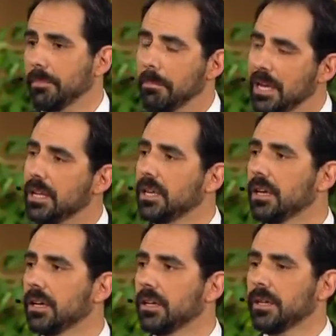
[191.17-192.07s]

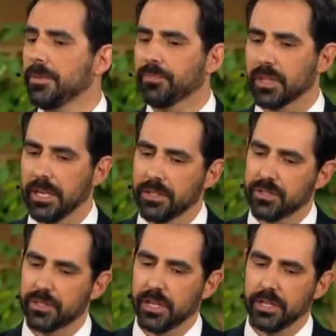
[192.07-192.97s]
Media
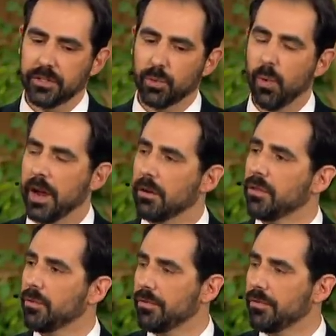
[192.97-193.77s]
is, is where the,